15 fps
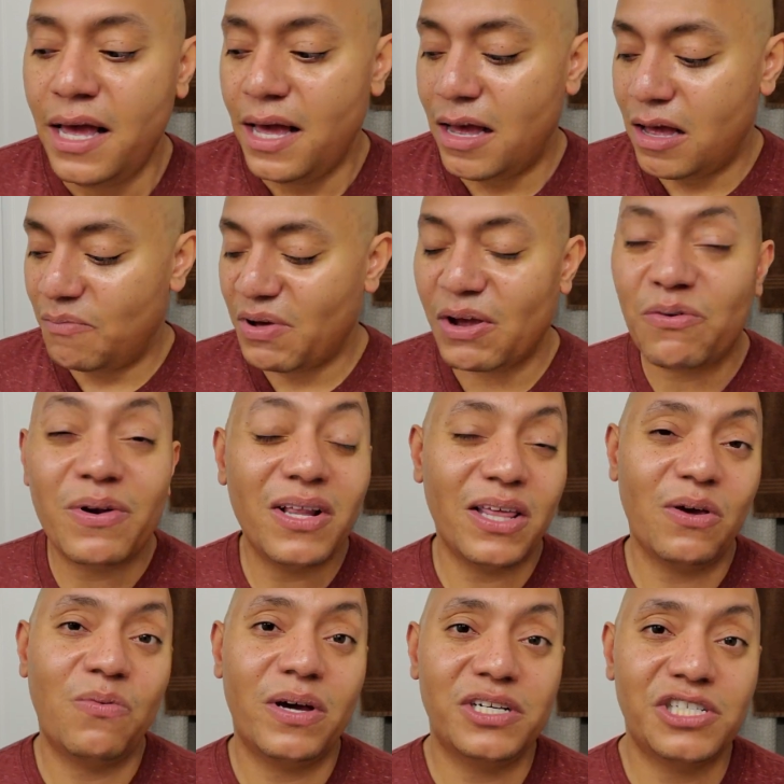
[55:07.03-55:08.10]
I really
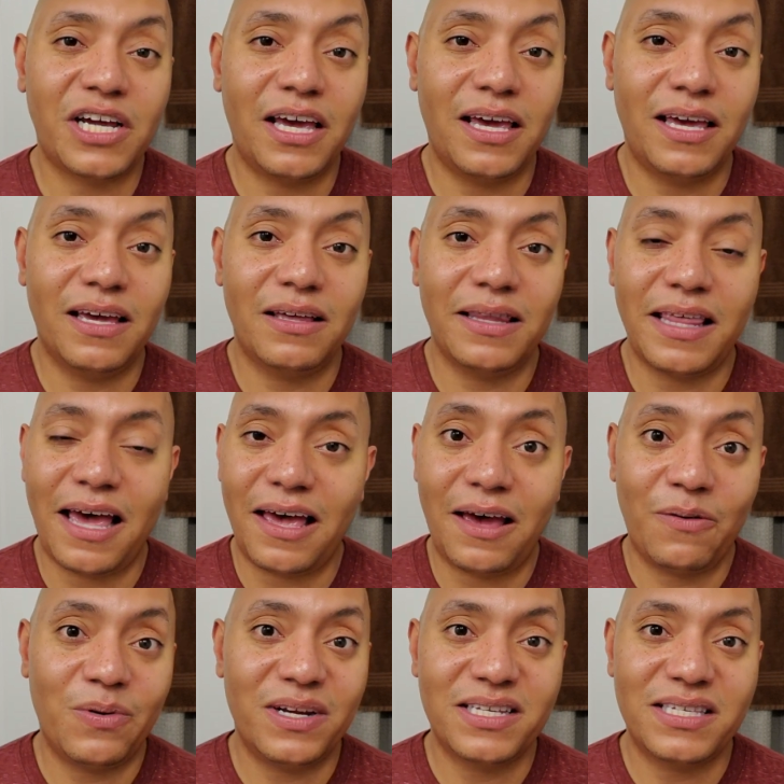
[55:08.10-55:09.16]
wish
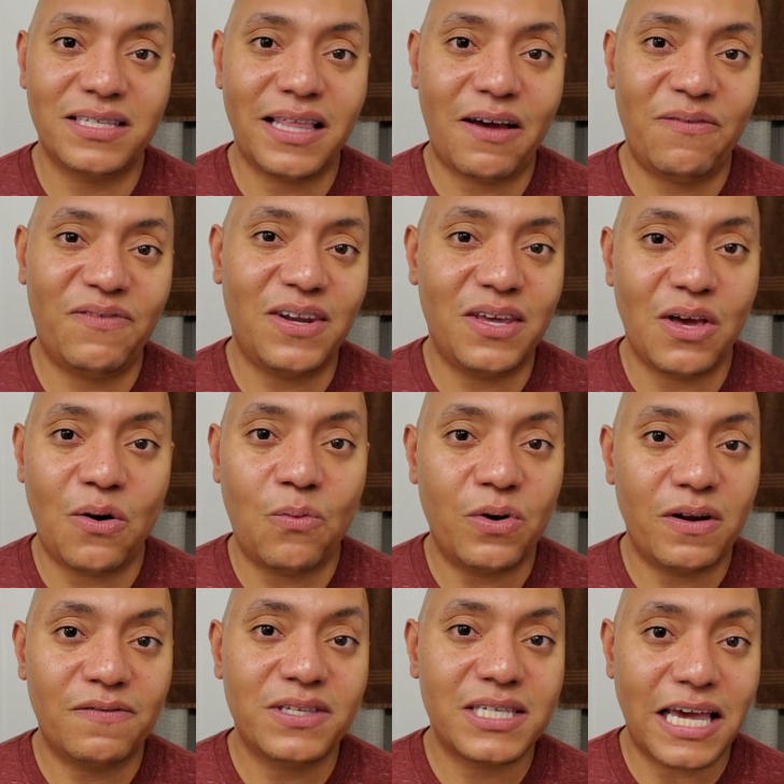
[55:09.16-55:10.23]
that video would
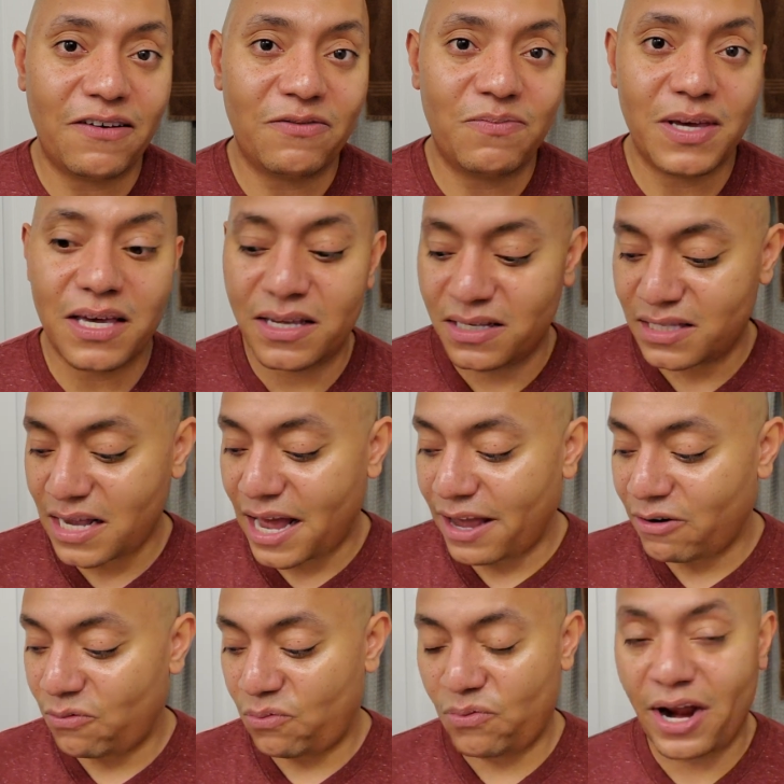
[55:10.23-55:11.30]
have saved, because I
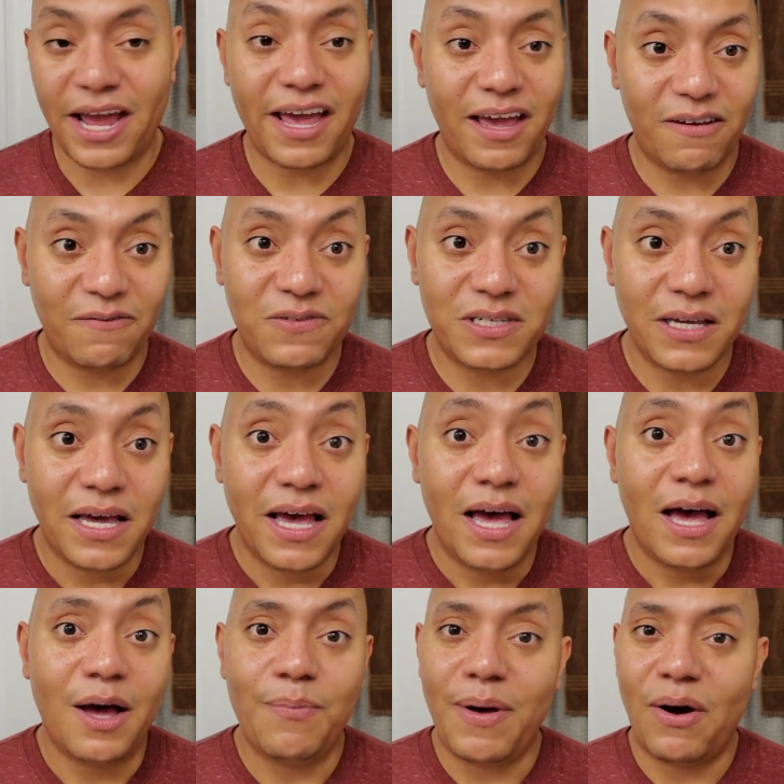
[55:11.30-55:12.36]
raved
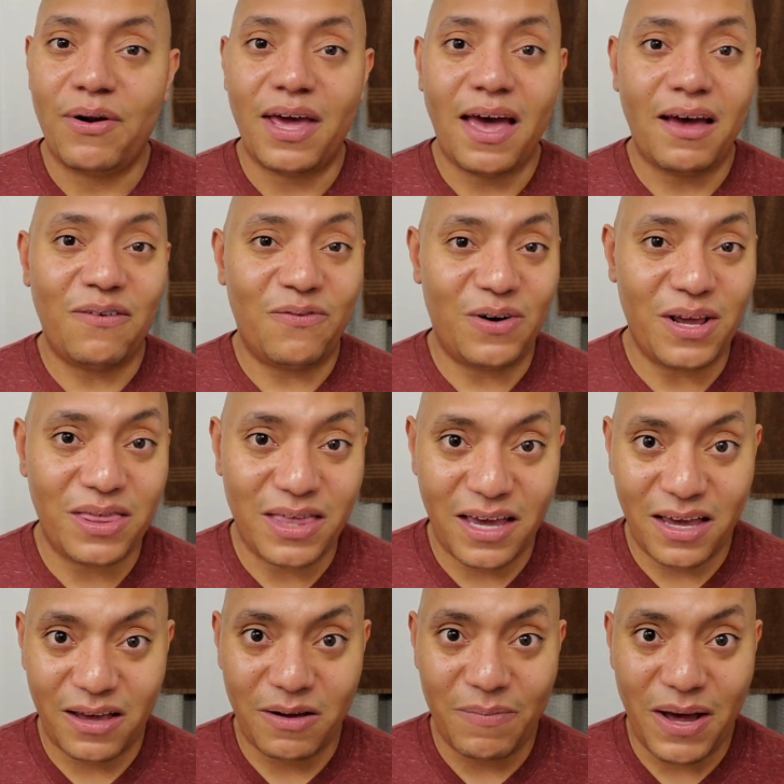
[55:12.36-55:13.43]
about
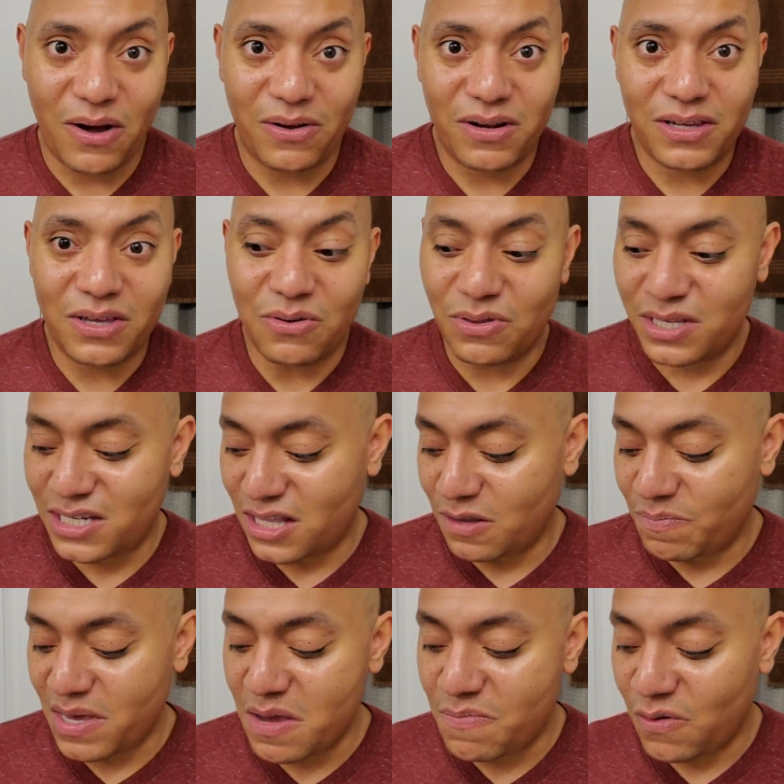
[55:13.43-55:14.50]
everything about Youth to the
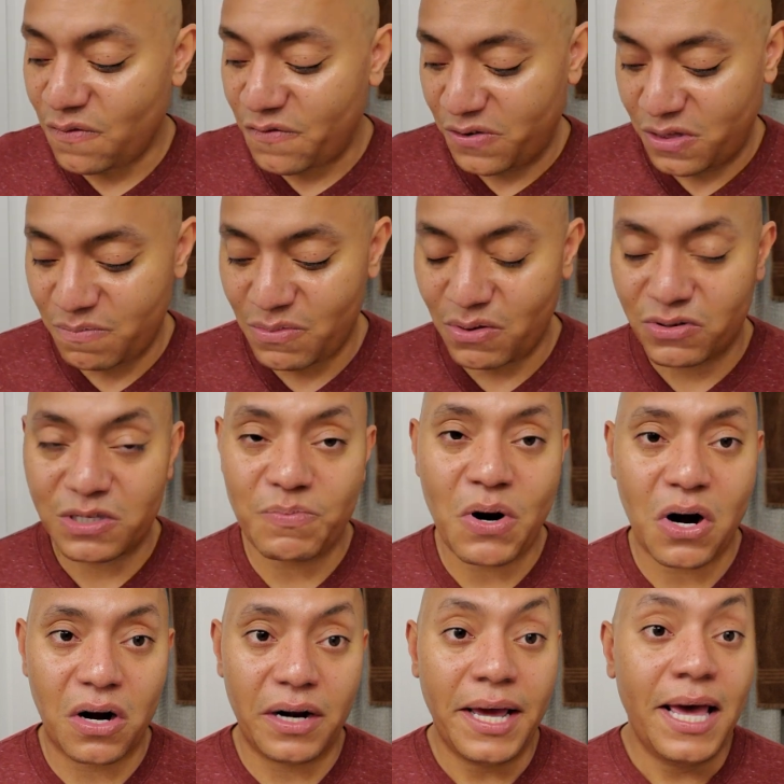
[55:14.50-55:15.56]
People for the most
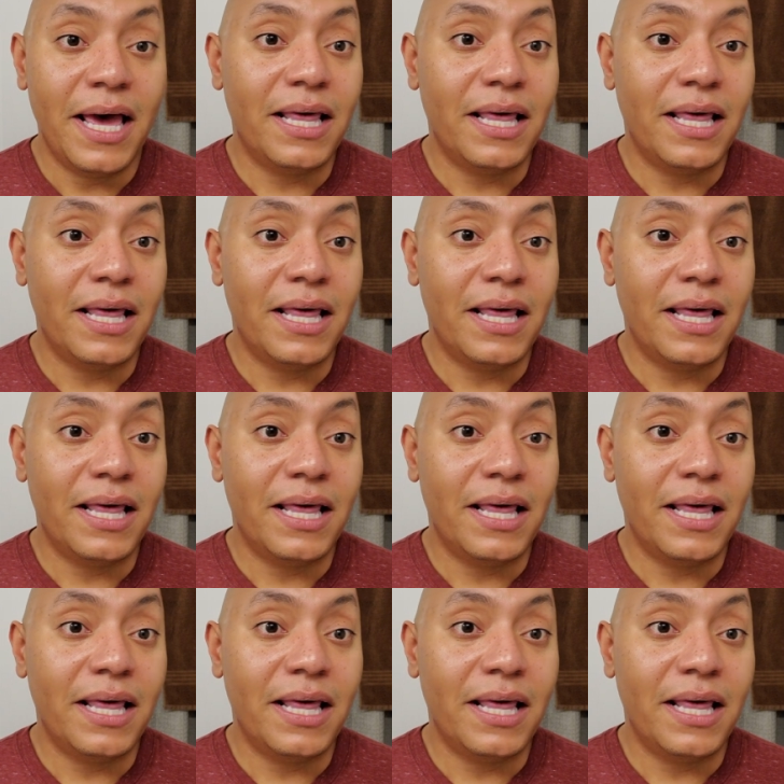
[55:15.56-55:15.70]
part.